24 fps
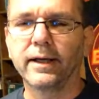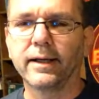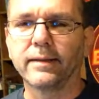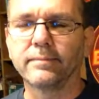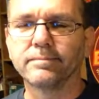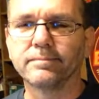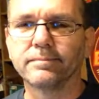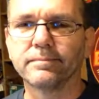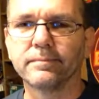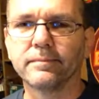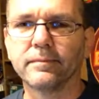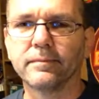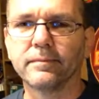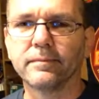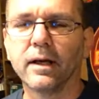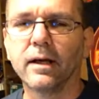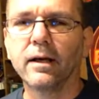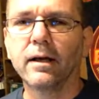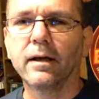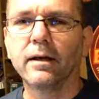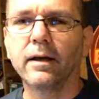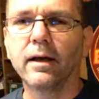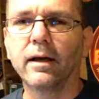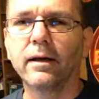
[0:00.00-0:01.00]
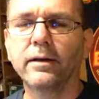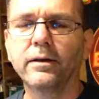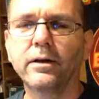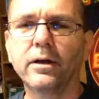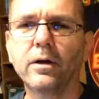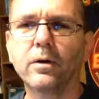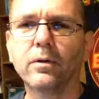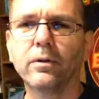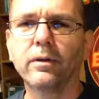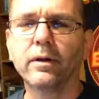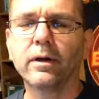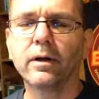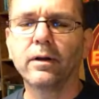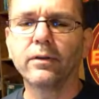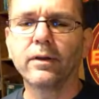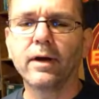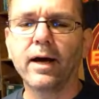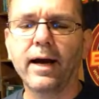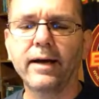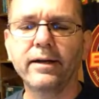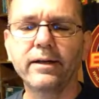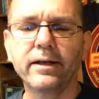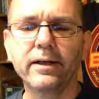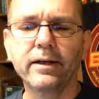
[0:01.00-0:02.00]
Yeah. And
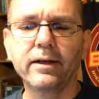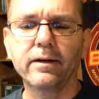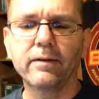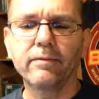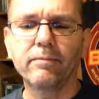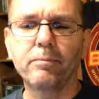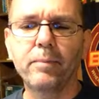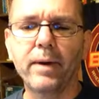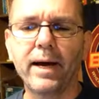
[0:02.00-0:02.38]
the idea of